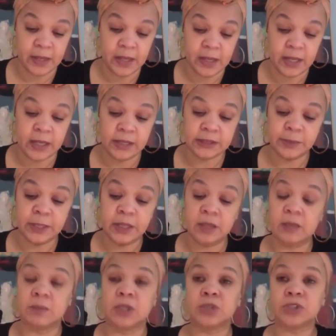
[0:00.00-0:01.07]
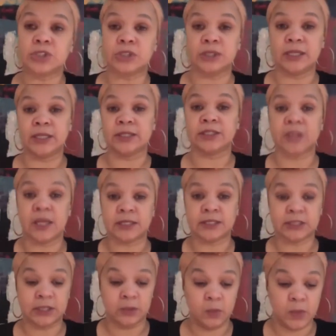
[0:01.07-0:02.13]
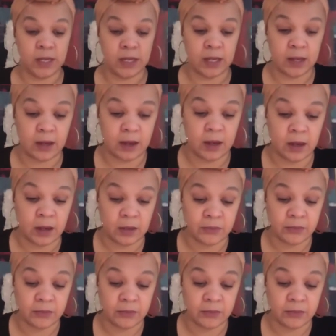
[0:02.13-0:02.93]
It has been an emotionally exhausting week uh,